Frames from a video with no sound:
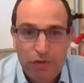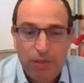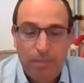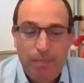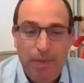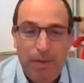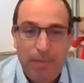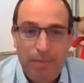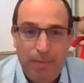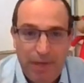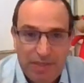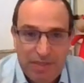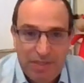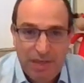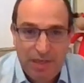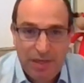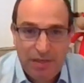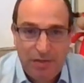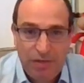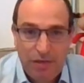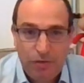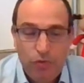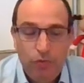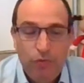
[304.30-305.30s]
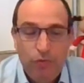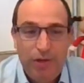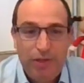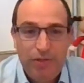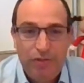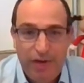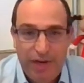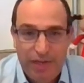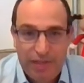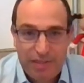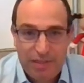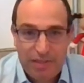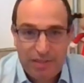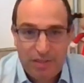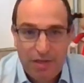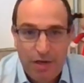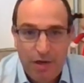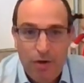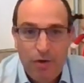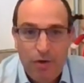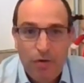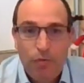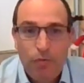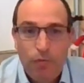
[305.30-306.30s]
for the public sector to address
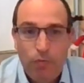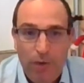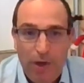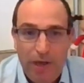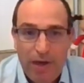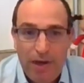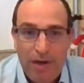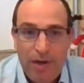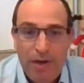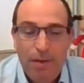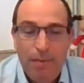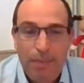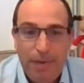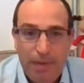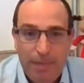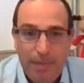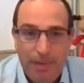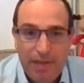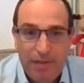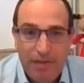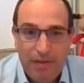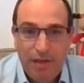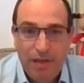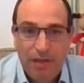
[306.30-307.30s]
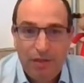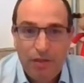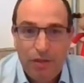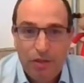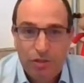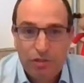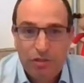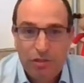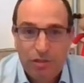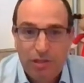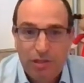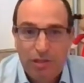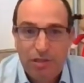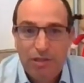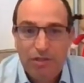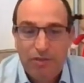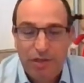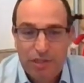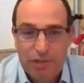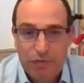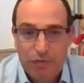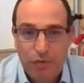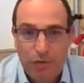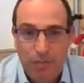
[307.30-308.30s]
when implementing digital
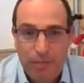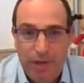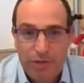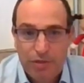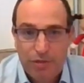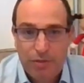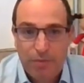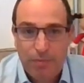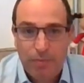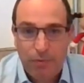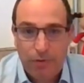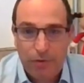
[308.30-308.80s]
transformation